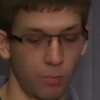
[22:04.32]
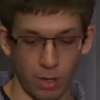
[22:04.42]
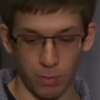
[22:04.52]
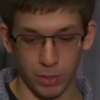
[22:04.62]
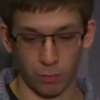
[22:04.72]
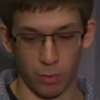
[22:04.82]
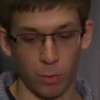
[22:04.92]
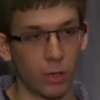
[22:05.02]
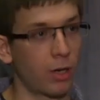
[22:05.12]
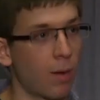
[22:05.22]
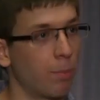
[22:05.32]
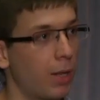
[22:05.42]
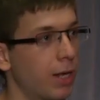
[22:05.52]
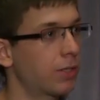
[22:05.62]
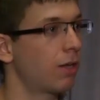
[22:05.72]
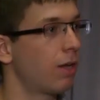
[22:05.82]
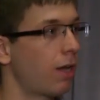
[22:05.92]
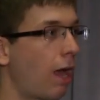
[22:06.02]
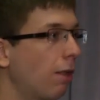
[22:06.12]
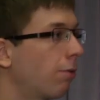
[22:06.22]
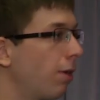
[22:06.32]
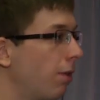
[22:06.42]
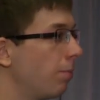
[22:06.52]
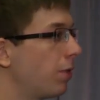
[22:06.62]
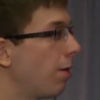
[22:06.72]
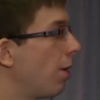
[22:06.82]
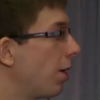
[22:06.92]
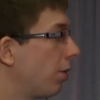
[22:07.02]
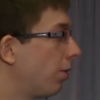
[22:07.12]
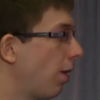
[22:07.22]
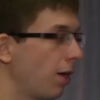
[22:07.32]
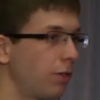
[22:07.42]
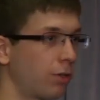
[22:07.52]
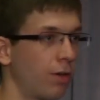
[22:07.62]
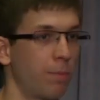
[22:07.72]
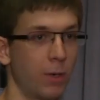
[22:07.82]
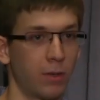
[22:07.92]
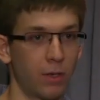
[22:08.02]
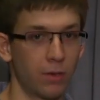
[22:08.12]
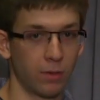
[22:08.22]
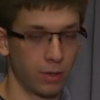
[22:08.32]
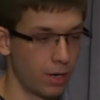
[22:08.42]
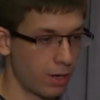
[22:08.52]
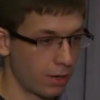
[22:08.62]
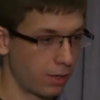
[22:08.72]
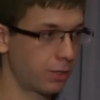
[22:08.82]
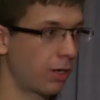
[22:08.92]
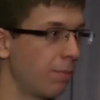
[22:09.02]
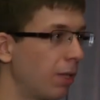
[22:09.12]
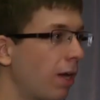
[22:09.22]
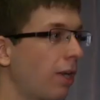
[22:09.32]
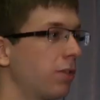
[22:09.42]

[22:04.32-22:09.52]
one was for more complex algorithms they wanted to run. So in particular, Sharmila and